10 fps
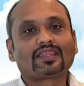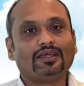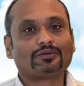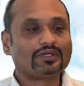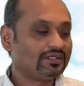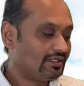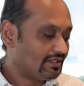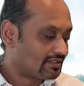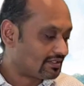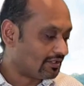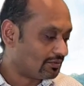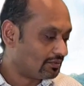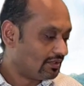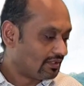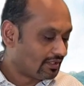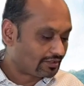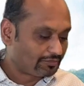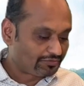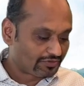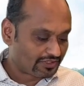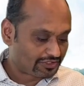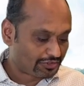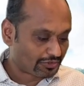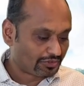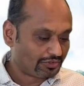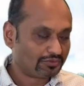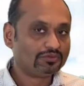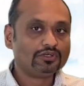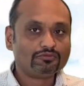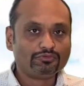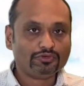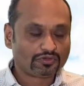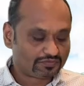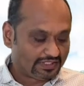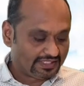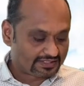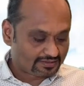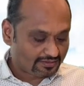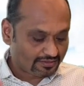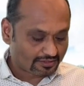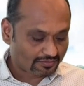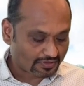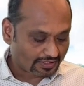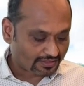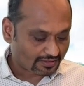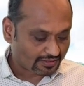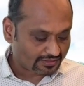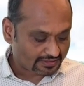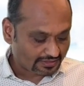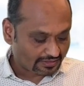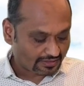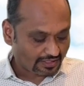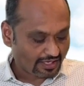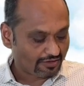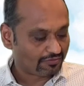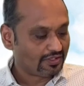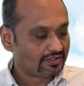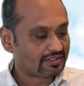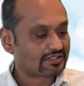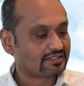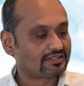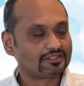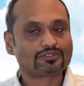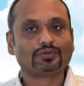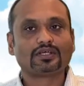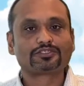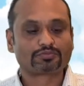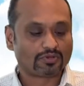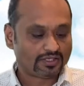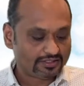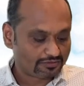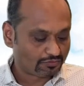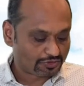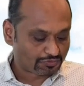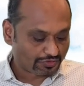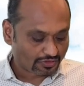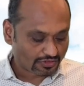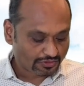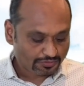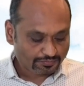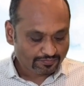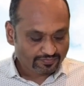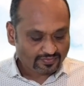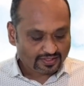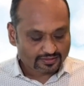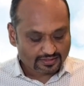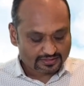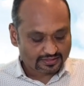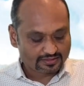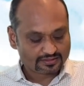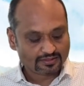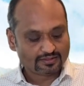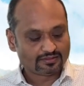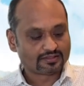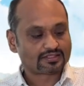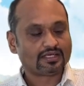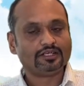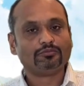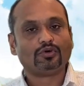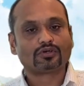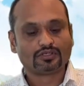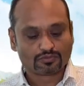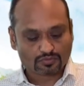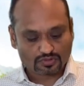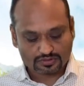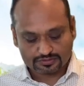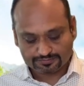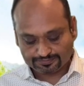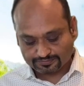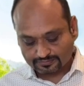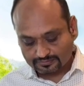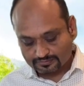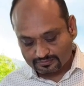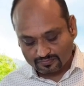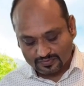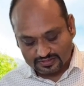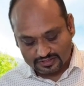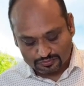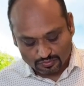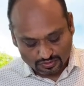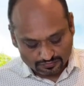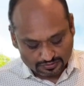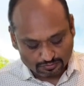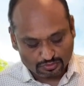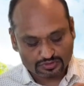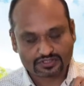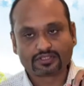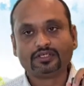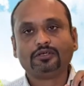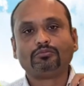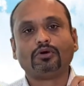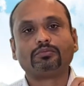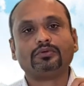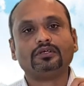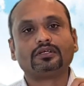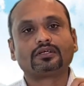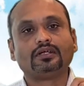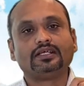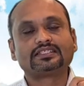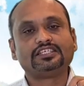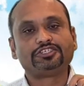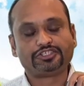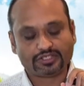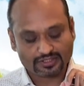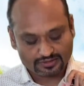Okay, so let me first show you few of these, this thing that I have. This is the soda Sprite, which we all know. This is the Sunny bottled water. This is one of the most popular essentia,